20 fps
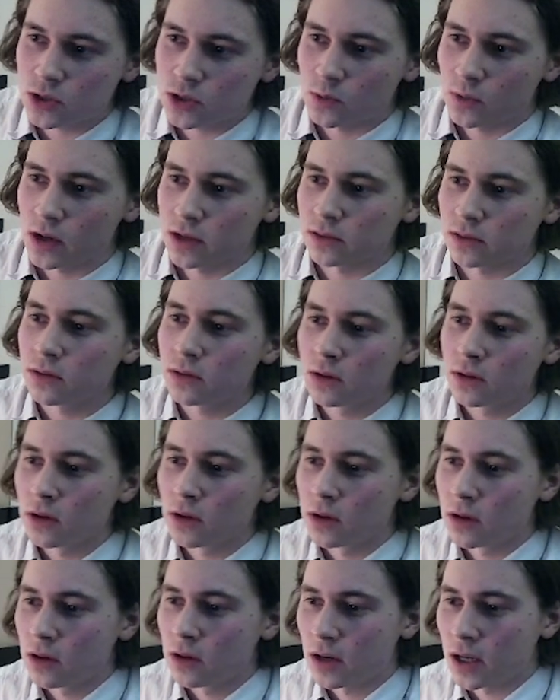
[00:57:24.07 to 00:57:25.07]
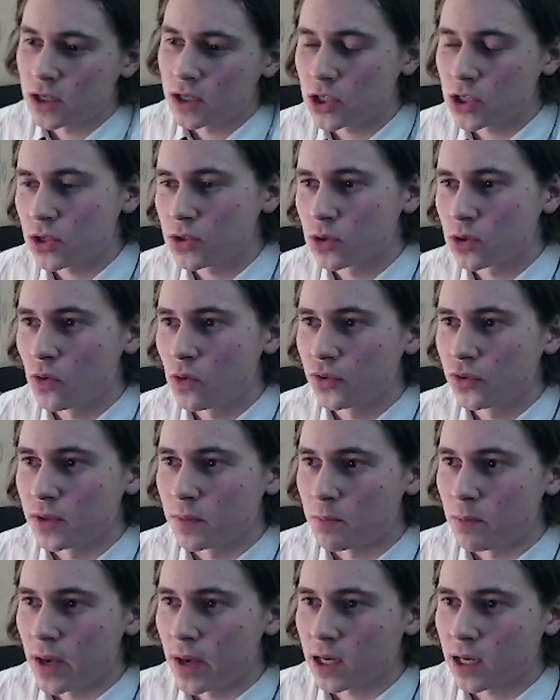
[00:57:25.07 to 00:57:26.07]
one, I tried to go for the
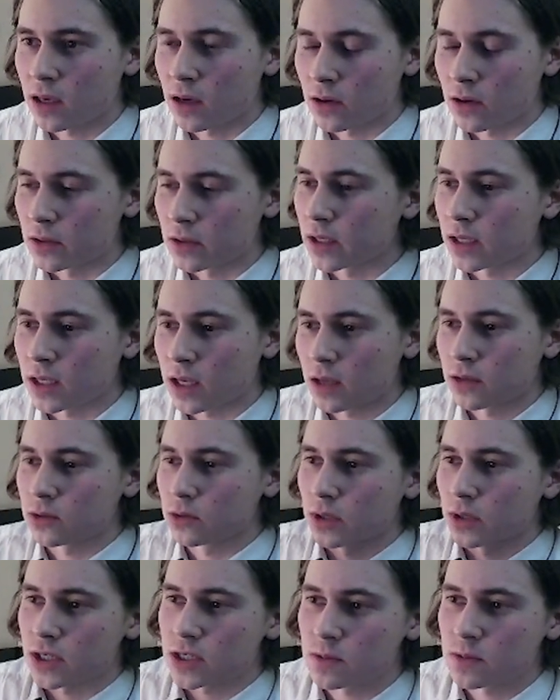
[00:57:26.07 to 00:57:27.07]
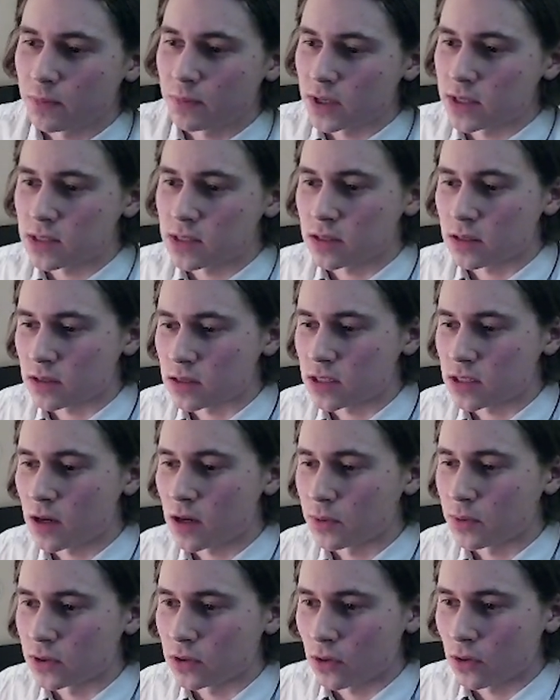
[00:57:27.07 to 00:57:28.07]
back angle again to like spice things
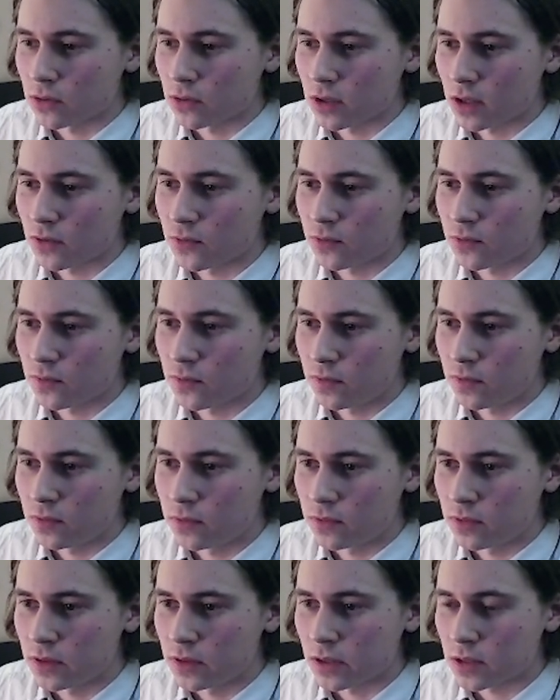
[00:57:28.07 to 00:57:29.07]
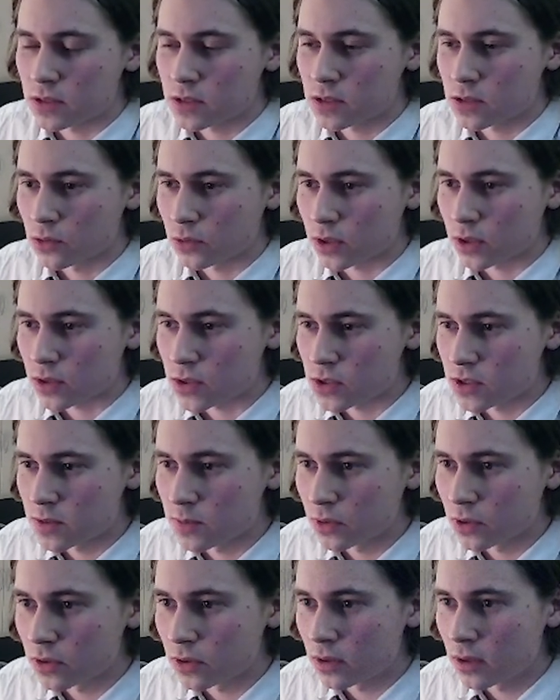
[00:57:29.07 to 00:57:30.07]
up and don't have things looking
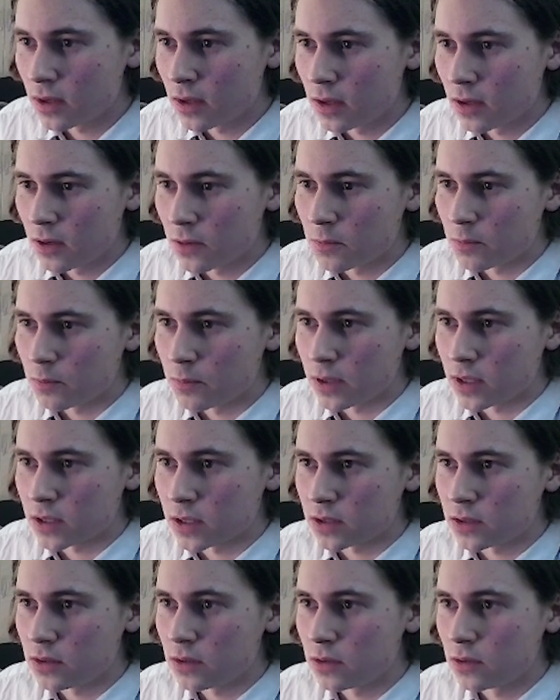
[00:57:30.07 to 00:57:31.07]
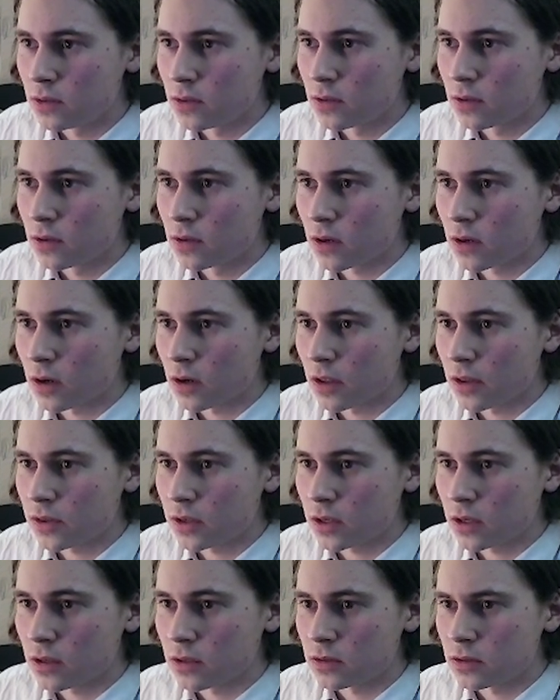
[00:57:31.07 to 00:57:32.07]
similar, but I
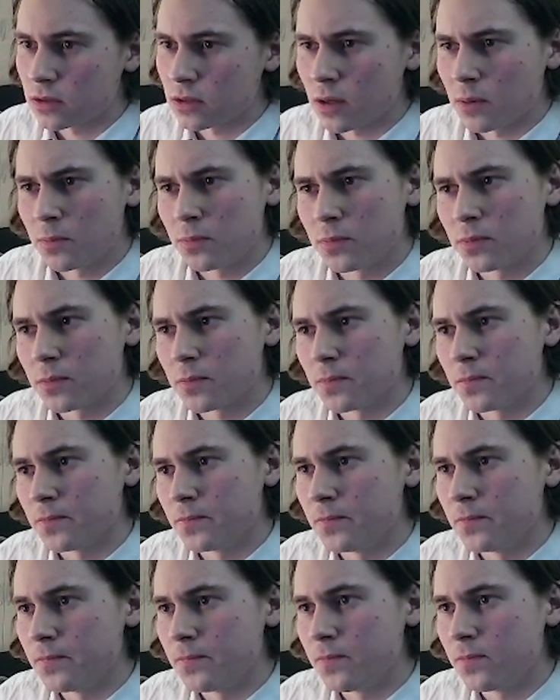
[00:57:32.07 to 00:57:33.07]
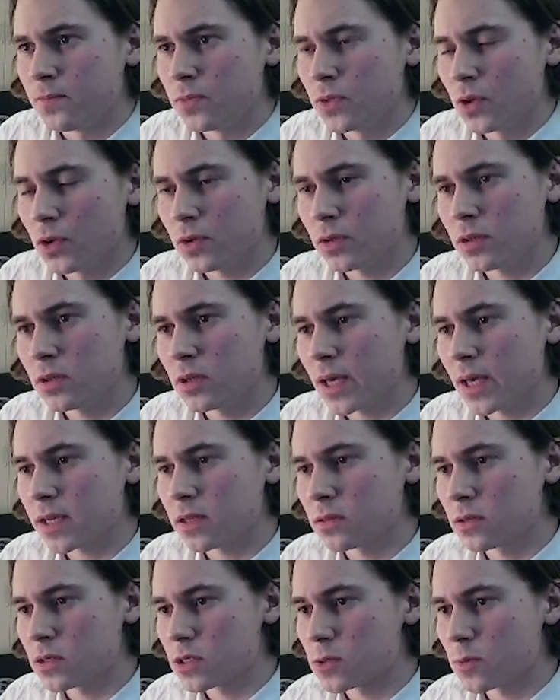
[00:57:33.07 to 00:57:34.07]
think I end up not really
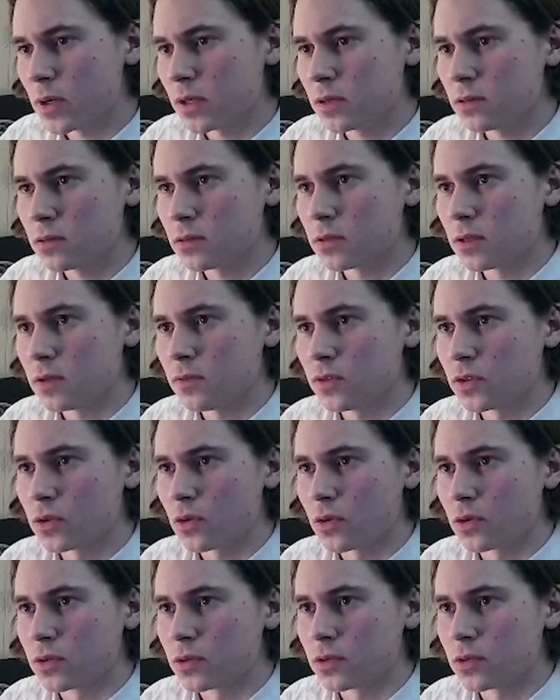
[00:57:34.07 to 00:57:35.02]
liking this one, even though I really